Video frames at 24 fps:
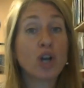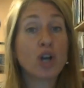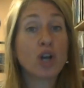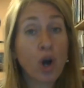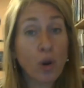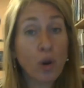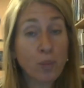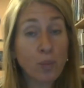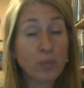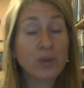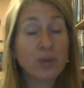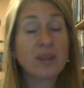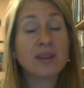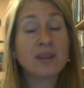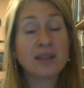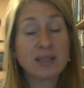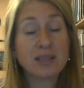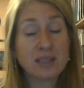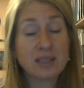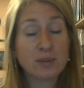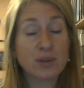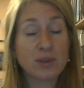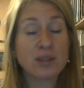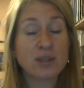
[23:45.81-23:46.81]
cope with the
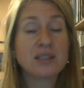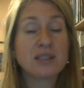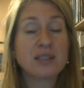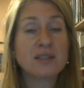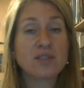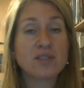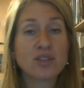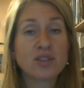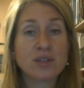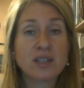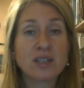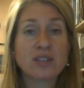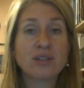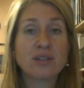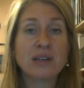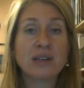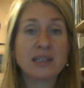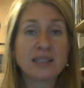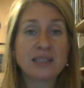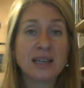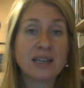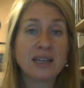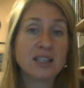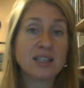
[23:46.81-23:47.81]
experience of stress or
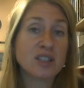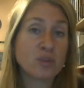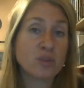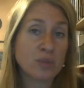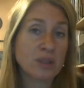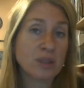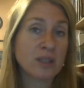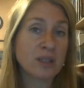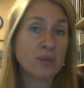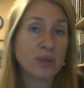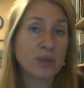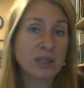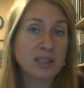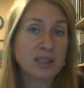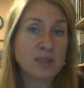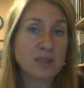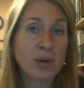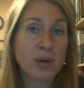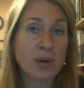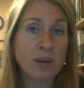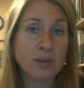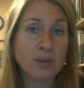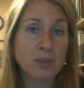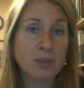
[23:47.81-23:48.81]
anxiety is really when it's
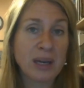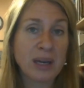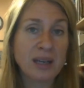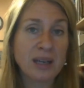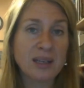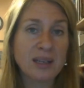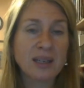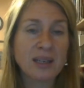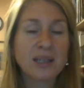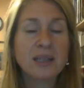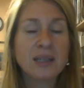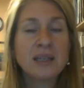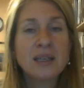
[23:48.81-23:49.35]
problematic.